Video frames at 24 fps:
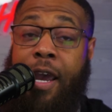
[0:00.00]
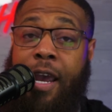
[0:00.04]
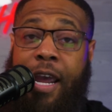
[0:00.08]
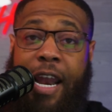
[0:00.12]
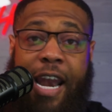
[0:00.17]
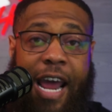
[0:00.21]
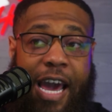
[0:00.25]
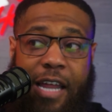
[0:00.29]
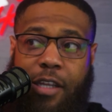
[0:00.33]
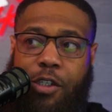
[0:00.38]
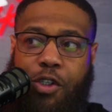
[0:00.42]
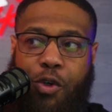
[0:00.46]

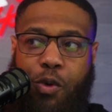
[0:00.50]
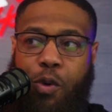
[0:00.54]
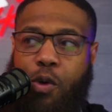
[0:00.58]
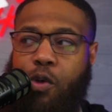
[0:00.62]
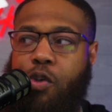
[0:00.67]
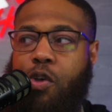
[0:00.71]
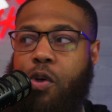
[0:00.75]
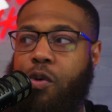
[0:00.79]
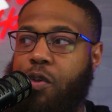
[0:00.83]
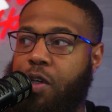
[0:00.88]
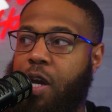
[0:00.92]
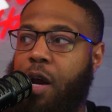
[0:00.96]
And Alex
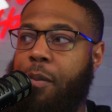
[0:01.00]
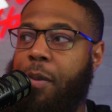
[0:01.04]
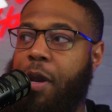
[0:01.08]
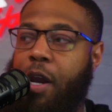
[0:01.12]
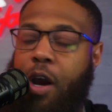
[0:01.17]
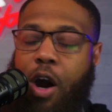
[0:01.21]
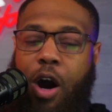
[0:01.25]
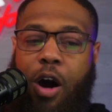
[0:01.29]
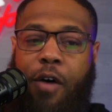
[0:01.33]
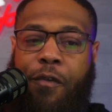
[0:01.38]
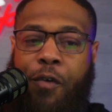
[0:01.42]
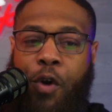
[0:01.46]
Caruso is coming
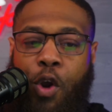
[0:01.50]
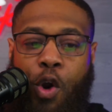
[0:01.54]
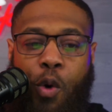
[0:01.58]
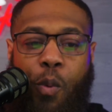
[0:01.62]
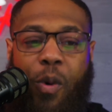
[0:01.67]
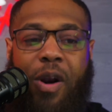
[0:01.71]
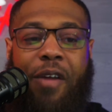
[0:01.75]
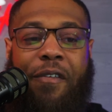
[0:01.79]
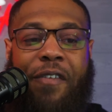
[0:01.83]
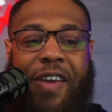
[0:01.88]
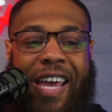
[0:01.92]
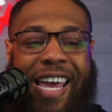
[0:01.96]
off
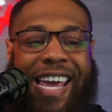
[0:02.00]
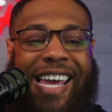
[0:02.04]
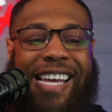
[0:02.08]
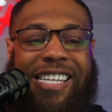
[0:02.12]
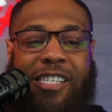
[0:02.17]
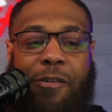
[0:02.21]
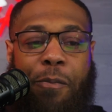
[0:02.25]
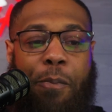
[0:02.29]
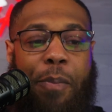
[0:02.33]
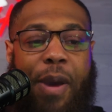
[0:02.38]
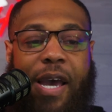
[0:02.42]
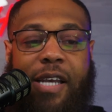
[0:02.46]
one of
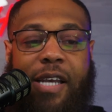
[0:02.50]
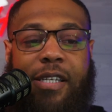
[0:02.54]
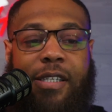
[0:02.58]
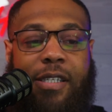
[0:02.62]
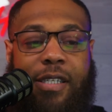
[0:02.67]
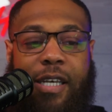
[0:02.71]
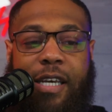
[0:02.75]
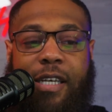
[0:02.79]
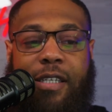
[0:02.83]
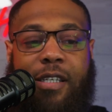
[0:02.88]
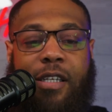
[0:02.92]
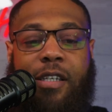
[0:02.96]
his best
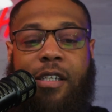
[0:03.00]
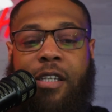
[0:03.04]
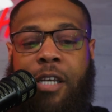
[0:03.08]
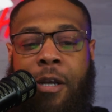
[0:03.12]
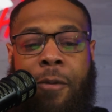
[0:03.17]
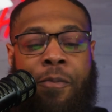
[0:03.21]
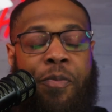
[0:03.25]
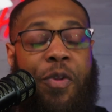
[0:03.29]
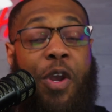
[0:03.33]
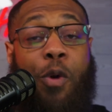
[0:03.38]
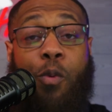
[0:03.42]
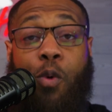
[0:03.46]
seasons
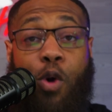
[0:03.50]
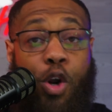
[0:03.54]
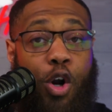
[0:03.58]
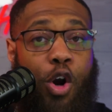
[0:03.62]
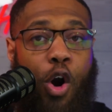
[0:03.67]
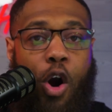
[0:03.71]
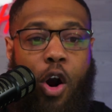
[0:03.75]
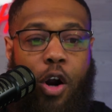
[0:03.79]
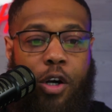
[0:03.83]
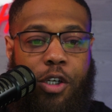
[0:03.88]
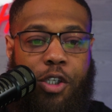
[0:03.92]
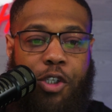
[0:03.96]
in
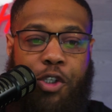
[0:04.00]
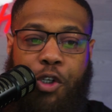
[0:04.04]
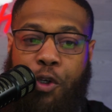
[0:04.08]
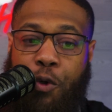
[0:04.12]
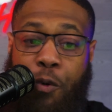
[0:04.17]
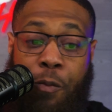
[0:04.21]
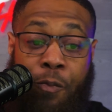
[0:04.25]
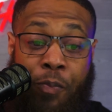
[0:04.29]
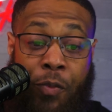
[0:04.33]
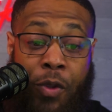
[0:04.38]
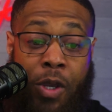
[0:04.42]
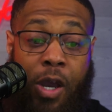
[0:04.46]
regards to
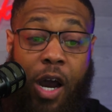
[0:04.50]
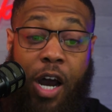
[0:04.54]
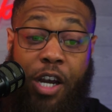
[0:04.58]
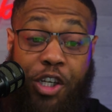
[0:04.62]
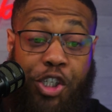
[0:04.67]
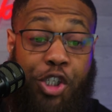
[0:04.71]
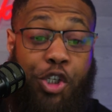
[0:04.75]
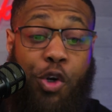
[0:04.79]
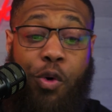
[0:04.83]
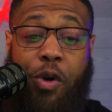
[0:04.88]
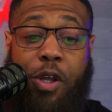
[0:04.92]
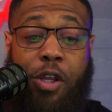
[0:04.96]

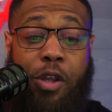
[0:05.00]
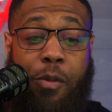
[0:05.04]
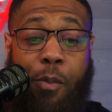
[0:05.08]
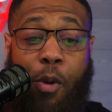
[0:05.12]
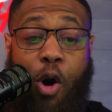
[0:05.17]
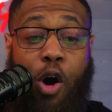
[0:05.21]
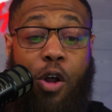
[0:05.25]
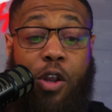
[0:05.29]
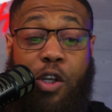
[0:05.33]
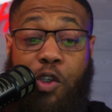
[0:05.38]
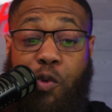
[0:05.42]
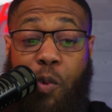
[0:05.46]
shooting the
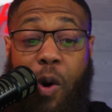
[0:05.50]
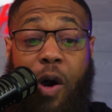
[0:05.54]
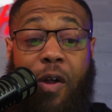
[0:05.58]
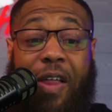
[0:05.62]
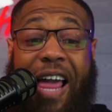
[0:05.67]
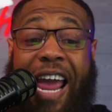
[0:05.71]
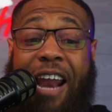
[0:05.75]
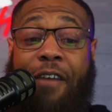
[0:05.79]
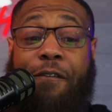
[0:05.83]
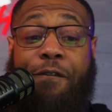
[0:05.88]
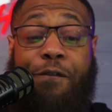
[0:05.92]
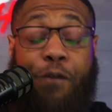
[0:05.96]
ball as well
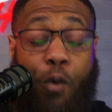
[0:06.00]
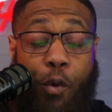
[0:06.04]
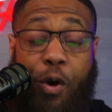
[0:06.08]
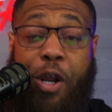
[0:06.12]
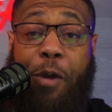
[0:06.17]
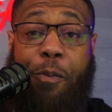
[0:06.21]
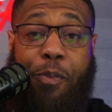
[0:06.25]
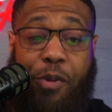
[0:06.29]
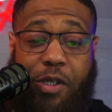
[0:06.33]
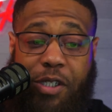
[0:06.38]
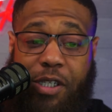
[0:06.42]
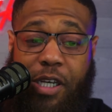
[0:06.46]
at
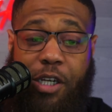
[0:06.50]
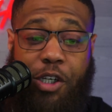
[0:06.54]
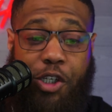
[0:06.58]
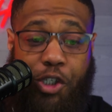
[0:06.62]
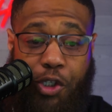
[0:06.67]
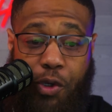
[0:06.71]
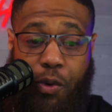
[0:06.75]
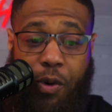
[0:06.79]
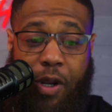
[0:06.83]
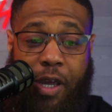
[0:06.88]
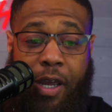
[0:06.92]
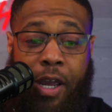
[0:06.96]
40%
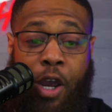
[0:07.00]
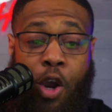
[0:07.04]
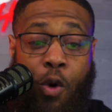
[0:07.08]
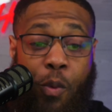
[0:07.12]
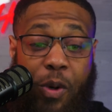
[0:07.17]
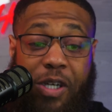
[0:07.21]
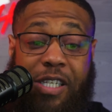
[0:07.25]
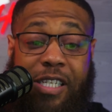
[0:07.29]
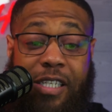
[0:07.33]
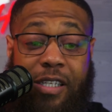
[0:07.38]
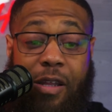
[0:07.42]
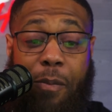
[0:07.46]
shooting,
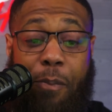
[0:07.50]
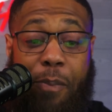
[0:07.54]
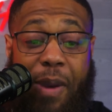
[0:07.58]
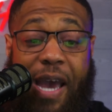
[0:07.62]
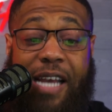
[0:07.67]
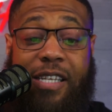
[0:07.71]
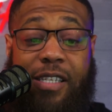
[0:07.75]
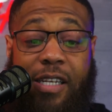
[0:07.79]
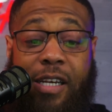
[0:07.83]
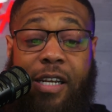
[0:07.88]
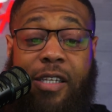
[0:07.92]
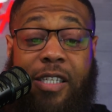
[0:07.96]
which is the
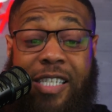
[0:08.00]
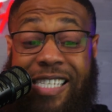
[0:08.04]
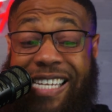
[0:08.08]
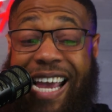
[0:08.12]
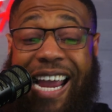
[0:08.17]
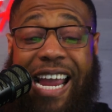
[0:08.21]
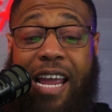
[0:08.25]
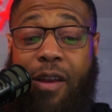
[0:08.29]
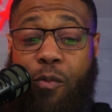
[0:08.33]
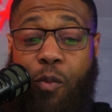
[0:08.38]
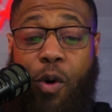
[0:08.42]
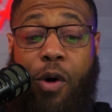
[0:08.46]
best in
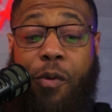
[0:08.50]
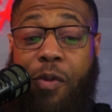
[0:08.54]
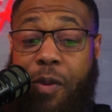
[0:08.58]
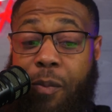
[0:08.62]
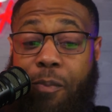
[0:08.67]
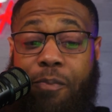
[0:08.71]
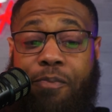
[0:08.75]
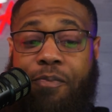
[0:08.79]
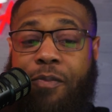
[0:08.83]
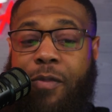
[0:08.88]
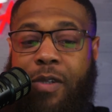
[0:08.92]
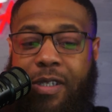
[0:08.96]
the
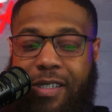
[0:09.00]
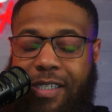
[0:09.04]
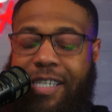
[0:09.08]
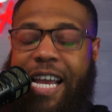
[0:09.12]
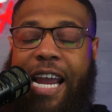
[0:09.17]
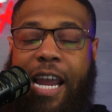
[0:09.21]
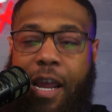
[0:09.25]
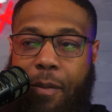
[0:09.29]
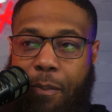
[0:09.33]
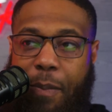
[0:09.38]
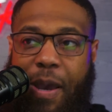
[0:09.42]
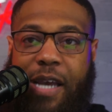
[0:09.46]

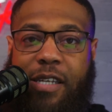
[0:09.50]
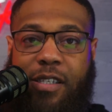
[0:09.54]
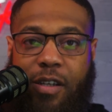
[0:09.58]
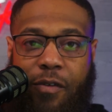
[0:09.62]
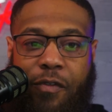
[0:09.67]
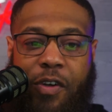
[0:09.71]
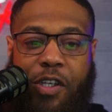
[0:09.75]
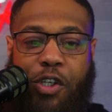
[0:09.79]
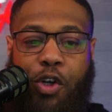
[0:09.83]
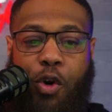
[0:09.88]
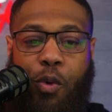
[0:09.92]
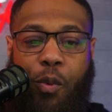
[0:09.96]
second best of
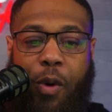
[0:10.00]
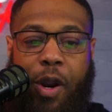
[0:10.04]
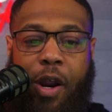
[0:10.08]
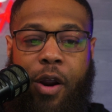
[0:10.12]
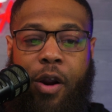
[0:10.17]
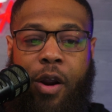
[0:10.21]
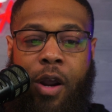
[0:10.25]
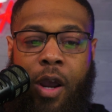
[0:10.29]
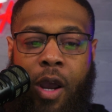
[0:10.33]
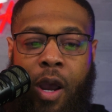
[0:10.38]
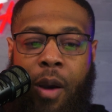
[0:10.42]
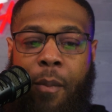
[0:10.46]
his
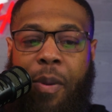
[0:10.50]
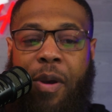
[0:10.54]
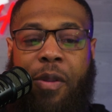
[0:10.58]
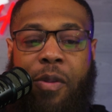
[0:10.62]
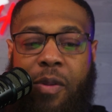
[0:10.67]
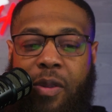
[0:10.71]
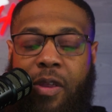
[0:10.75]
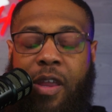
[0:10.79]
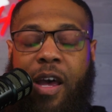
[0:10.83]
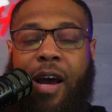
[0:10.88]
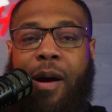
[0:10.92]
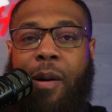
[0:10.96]
career, but
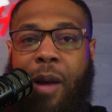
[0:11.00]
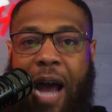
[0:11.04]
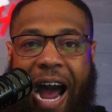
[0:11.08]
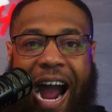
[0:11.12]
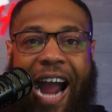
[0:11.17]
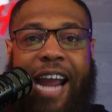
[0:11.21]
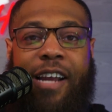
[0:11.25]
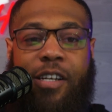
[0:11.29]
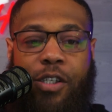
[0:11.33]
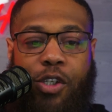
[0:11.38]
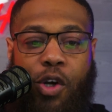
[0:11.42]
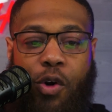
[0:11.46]
the
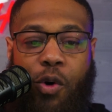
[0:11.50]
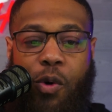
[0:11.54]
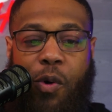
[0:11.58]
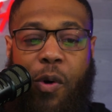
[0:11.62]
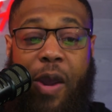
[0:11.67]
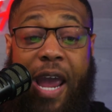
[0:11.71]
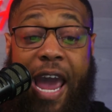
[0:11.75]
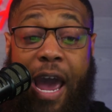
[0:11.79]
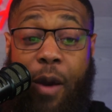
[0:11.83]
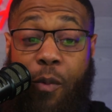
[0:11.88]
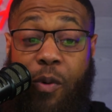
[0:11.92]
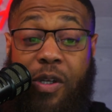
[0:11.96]
highest total he
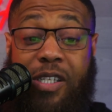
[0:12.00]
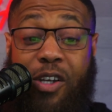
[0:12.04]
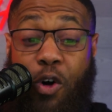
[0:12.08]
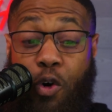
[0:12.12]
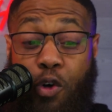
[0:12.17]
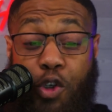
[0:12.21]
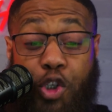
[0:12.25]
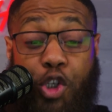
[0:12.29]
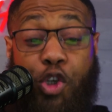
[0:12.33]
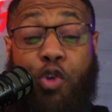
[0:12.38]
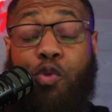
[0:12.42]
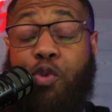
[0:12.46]
had was on
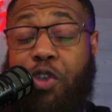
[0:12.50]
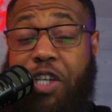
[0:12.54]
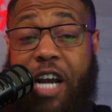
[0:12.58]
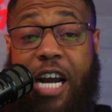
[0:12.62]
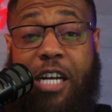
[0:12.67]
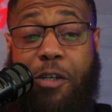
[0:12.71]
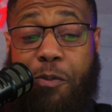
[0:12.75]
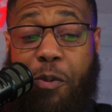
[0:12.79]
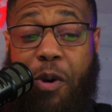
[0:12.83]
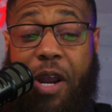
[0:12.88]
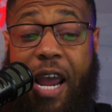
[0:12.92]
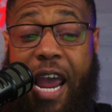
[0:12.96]
2
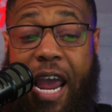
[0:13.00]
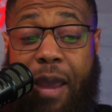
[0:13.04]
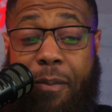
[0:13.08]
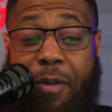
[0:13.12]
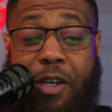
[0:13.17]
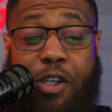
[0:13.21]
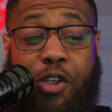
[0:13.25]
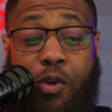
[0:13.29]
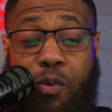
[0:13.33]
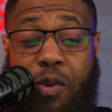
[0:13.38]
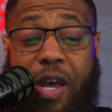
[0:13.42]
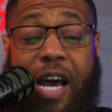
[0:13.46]
shots per game in
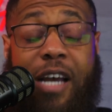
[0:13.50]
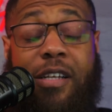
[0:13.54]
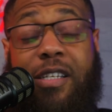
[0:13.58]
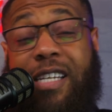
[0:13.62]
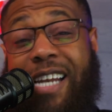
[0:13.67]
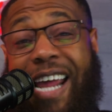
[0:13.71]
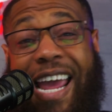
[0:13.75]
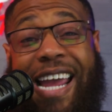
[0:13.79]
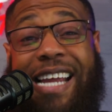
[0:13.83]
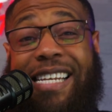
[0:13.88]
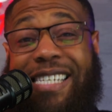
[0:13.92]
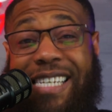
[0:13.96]

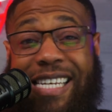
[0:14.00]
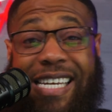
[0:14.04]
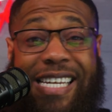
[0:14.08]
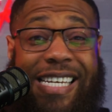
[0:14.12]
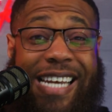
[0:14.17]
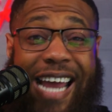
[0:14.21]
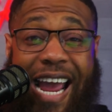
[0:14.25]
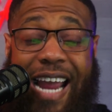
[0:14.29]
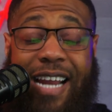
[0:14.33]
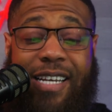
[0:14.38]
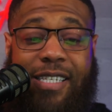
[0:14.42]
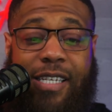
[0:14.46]

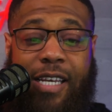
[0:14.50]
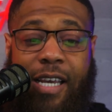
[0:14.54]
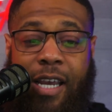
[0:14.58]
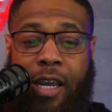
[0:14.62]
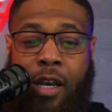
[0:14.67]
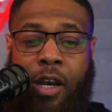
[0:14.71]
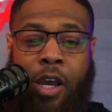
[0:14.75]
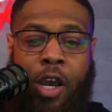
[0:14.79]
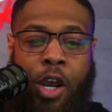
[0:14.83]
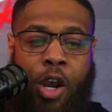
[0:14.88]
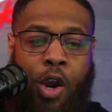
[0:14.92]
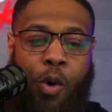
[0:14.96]

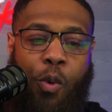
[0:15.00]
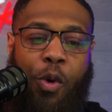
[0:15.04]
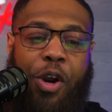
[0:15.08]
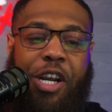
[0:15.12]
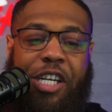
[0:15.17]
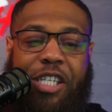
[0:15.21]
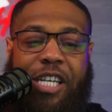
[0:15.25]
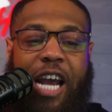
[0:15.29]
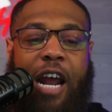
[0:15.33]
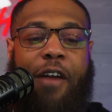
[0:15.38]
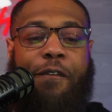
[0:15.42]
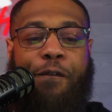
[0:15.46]
2018-19, where he
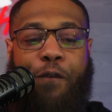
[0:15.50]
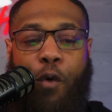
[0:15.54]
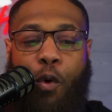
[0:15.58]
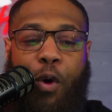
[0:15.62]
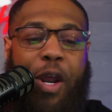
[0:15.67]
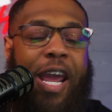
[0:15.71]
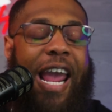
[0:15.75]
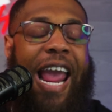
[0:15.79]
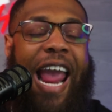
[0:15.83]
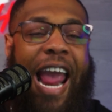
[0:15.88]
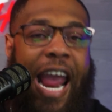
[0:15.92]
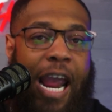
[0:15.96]
shot
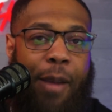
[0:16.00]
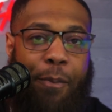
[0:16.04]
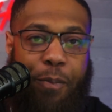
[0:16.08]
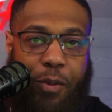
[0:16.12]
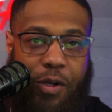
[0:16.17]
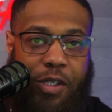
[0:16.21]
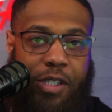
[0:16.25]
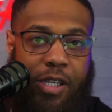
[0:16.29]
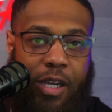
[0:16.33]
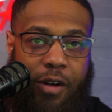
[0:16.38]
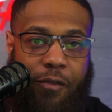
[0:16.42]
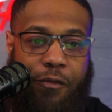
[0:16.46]

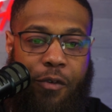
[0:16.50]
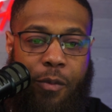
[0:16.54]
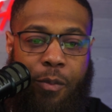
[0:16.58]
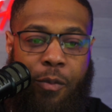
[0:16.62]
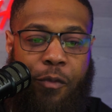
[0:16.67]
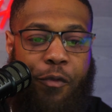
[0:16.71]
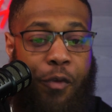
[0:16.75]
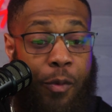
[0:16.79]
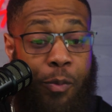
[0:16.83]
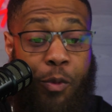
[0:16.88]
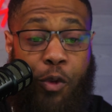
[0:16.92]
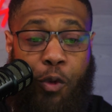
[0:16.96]
48%
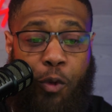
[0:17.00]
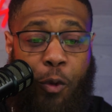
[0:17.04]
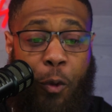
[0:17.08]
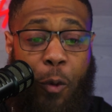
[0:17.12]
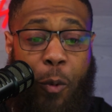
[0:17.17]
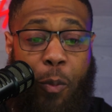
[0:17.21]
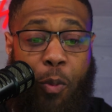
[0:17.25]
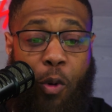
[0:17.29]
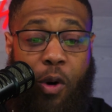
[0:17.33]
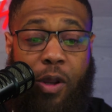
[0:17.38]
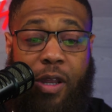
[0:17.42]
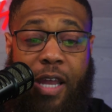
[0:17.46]
from the
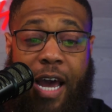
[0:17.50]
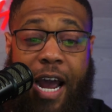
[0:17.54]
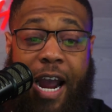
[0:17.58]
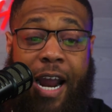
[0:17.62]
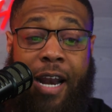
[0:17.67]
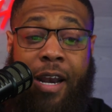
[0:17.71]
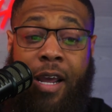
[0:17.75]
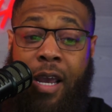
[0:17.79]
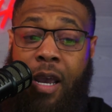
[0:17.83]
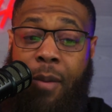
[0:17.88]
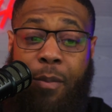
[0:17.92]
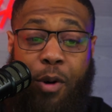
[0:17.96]
three-point
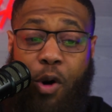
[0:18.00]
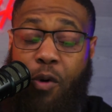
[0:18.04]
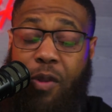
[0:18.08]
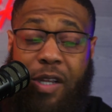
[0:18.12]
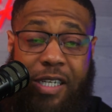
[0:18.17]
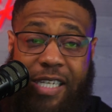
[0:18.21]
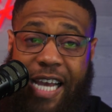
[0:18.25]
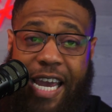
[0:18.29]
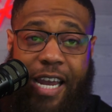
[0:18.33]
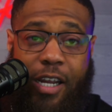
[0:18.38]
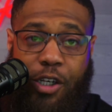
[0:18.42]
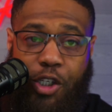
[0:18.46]
line, but only
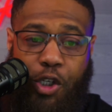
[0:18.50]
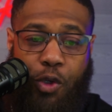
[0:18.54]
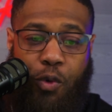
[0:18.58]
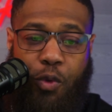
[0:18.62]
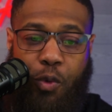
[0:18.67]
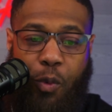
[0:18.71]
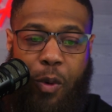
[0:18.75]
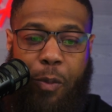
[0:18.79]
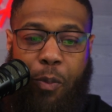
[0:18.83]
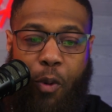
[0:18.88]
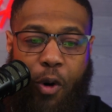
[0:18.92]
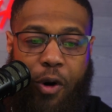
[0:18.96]
taking 2
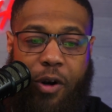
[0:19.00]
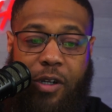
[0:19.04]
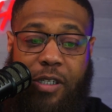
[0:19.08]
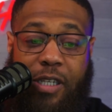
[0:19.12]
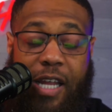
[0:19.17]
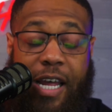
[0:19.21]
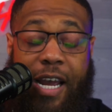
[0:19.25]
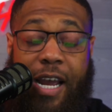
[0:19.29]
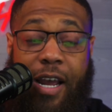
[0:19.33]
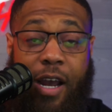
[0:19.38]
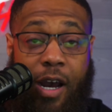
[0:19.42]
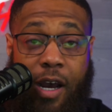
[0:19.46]
3-pointers
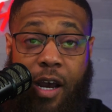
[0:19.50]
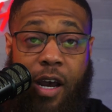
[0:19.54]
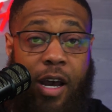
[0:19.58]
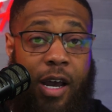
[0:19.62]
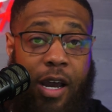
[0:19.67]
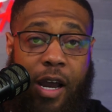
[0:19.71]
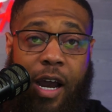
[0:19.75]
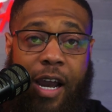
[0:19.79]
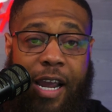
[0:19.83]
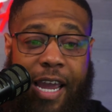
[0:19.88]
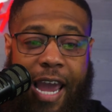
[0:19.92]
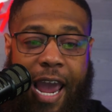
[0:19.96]

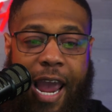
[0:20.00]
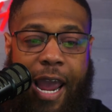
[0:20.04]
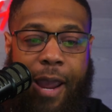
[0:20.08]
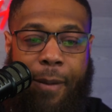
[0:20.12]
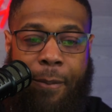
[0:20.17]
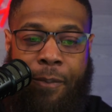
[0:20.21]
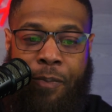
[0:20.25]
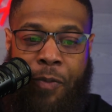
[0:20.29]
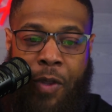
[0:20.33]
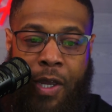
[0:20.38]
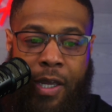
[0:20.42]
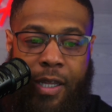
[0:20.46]
a game.